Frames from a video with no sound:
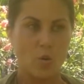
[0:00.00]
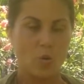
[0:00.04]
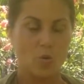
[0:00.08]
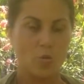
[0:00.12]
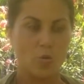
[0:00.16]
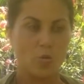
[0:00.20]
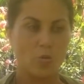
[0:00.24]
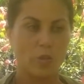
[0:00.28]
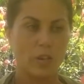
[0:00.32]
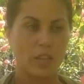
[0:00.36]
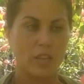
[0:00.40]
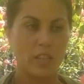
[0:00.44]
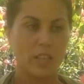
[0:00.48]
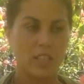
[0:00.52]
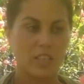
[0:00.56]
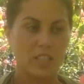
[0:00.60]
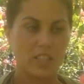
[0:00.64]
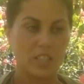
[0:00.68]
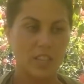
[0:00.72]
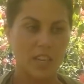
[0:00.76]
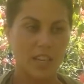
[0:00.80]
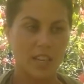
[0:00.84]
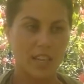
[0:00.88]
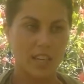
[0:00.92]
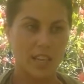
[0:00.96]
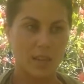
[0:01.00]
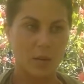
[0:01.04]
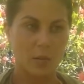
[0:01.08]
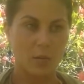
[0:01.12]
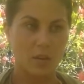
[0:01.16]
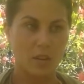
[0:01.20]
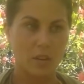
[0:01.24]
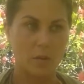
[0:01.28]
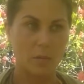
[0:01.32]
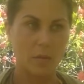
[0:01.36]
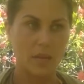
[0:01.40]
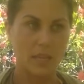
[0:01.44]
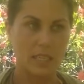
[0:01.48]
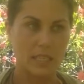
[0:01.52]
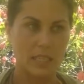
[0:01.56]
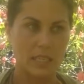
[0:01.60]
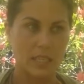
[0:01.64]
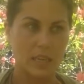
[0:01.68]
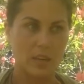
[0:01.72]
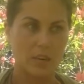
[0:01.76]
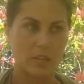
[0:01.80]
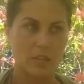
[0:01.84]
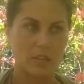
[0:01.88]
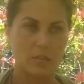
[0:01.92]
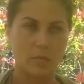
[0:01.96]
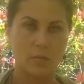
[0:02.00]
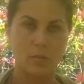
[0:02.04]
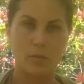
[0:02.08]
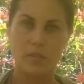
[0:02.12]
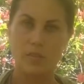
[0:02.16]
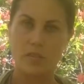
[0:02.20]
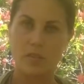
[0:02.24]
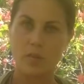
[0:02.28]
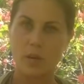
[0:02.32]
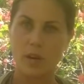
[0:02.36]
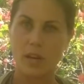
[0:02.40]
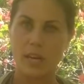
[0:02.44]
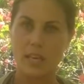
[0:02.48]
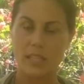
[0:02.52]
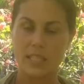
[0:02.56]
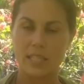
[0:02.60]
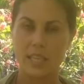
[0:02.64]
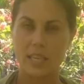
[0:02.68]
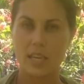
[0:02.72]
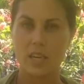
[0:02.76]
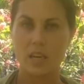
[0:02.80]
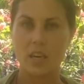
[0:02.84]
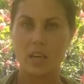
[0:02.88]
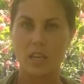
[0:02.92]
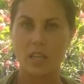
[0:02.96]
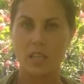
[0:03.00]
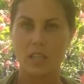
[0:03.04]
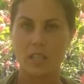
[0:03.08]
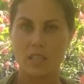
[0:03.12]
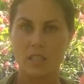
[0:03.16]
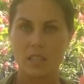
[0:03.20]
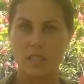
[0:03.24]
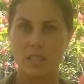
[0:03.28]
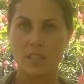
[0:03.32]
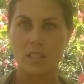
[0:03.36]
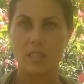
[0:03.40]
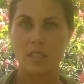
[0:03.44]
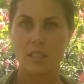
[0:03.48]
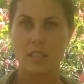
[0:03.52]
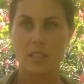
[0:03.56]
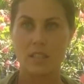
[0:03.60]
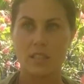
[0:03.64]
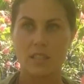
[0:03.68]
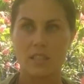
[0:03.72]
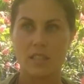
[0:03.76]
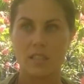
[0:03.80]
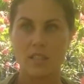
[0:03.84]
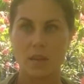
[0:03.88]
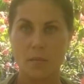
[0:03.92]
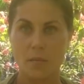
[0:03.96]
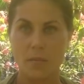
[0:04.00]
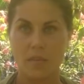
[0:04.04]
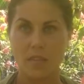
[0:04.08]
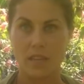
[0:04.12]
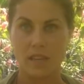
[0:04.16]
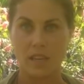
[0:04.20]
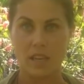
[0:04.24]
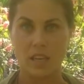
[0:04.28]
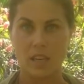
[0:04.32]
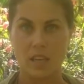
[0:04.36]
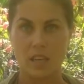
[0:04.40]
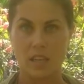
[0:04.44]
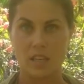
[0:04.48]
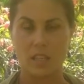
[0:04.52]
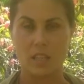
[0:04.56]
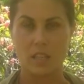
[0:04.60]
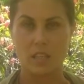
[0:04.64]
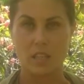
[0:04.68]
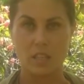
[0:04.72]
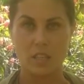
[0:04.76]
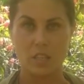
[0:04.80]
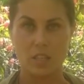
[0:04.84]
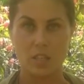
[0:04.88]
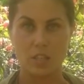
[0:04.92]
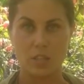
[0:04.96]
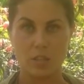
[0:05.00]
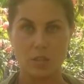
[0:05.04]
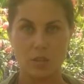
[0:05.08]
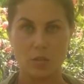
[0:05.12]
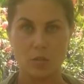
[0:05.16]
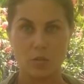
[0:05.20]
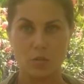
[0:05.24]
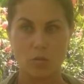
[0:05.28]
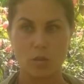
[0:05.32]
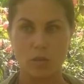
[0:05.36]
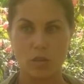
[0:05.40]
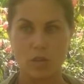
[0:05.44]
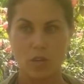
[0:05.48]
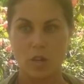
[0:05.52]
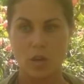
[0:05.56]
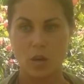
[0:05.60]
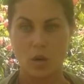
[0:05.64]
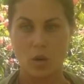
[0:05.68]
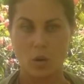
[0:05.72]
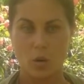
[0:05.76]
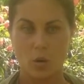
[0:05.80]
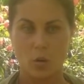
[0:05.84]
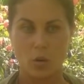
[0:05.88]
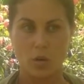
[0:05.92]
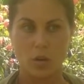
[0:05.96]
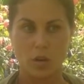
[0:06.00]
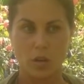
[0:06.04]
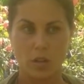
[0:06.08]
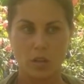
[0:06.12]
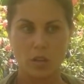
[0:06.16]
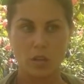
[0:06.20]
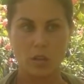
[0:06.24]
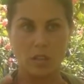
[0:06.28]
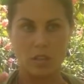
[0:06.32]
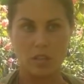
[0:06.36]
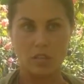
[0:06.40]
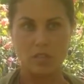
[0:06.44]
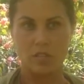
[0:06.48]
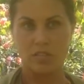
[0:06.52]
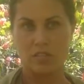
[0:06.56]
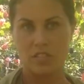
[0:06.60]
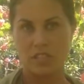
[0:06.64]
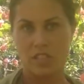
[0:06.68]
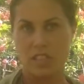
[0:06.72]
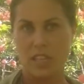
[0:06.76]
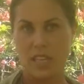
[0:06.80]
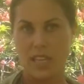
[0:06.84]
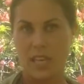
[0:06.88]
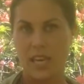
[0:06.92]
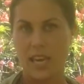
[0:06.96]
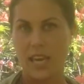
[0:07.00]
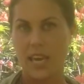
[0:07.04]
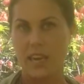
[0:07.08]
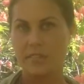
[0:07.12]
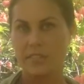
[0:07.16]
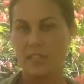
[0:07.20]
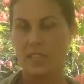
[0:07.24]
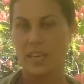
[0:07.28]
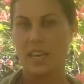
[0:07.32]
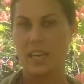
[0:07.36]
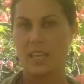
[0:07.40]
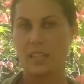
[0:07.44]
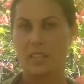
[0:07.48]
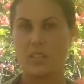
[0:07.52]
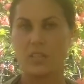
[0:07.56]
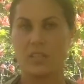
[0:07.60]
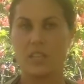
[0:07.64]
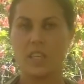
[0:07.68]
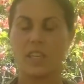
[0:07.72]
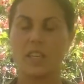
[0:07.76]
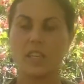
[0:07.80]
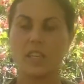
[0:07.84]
really check in with myself before I take on something new or feel like I have to activate